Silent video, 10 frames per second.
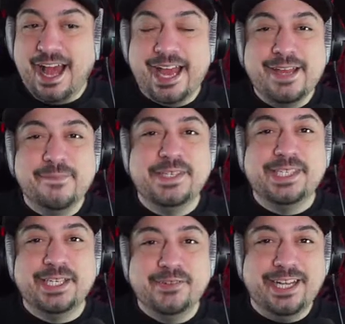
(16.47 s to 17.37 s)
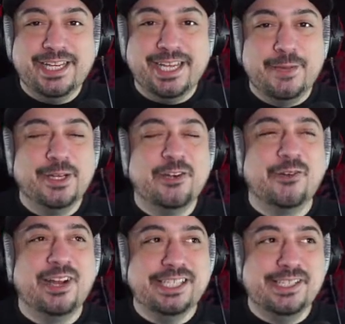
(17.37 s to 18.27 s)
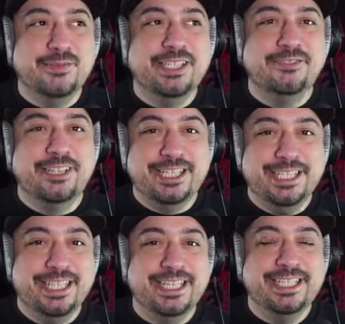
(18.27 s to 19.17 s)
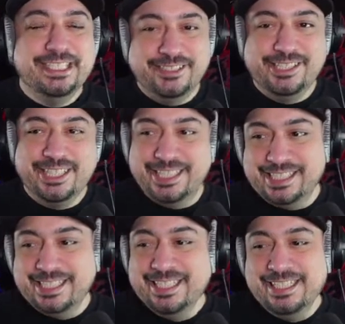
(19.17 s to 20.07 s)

I am so ready. I'm aggressively ready and energized